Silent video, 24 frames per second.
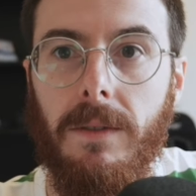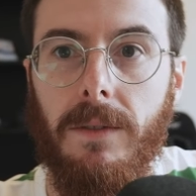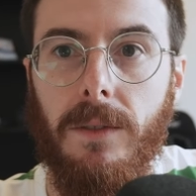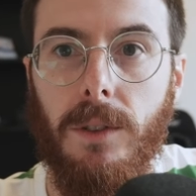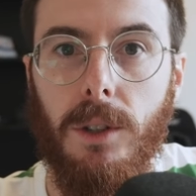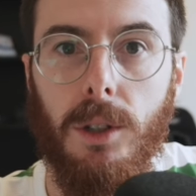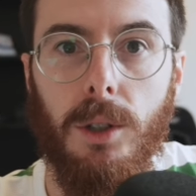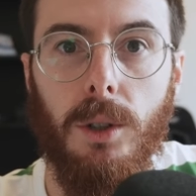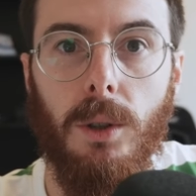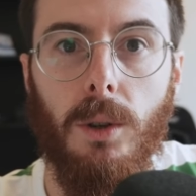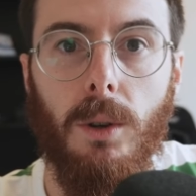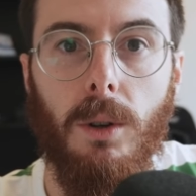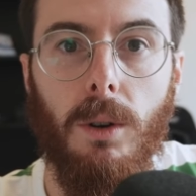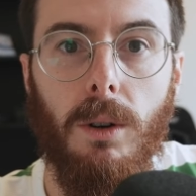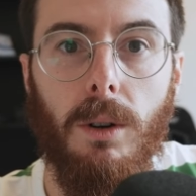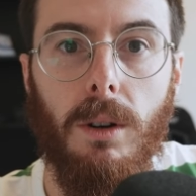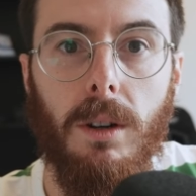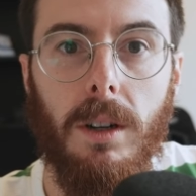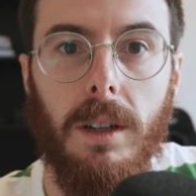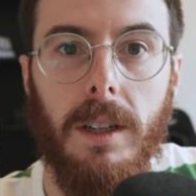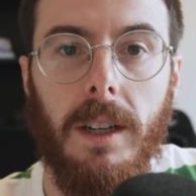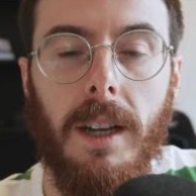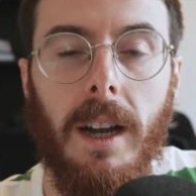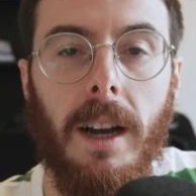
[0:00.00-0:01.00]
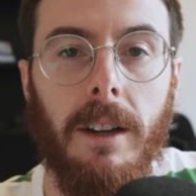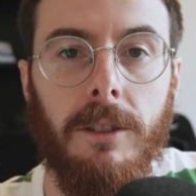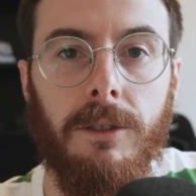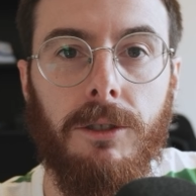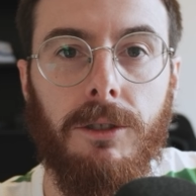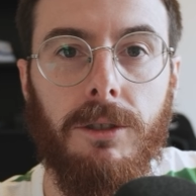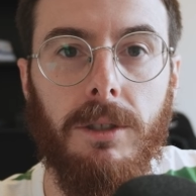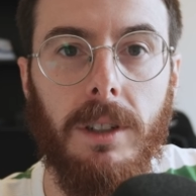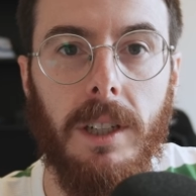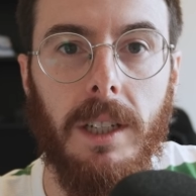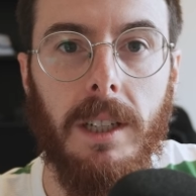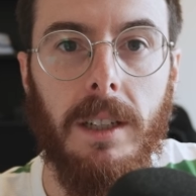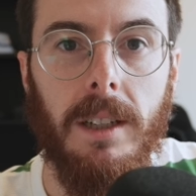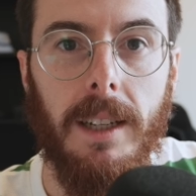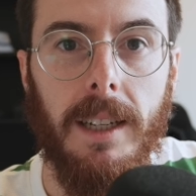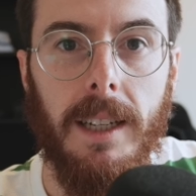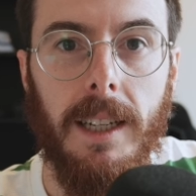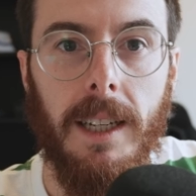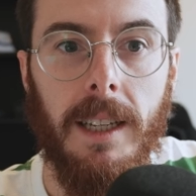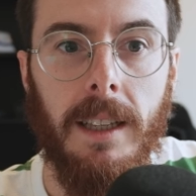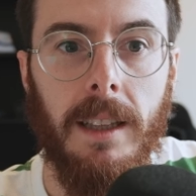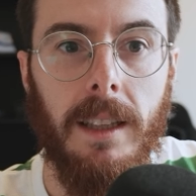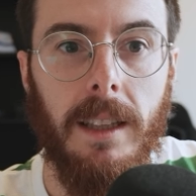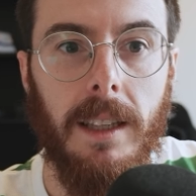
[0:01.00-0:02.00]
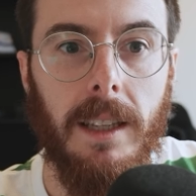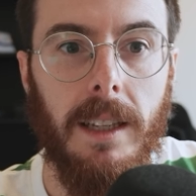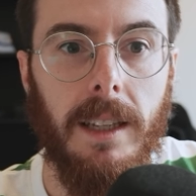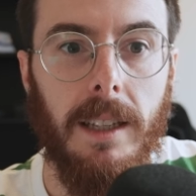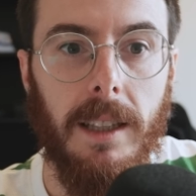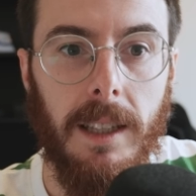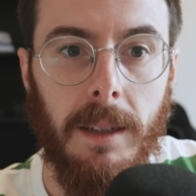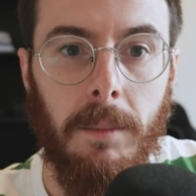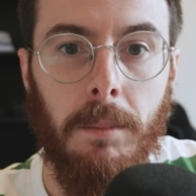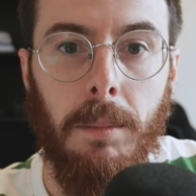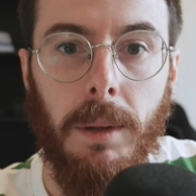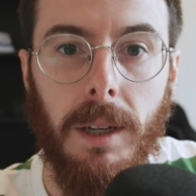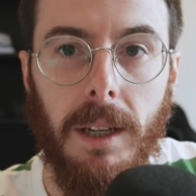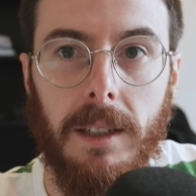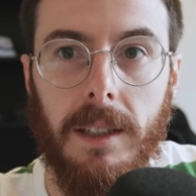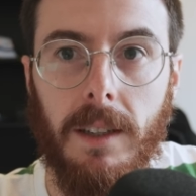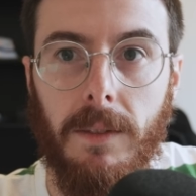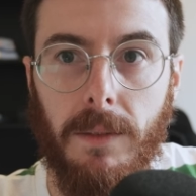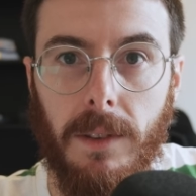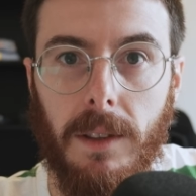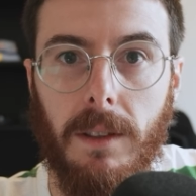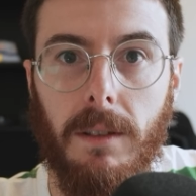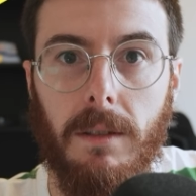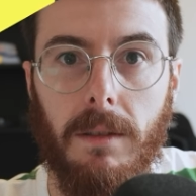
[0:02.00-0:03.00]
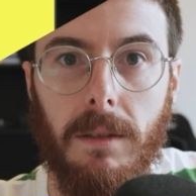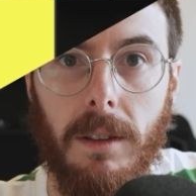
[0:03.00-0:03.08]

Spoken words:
for your country in the Olympics, if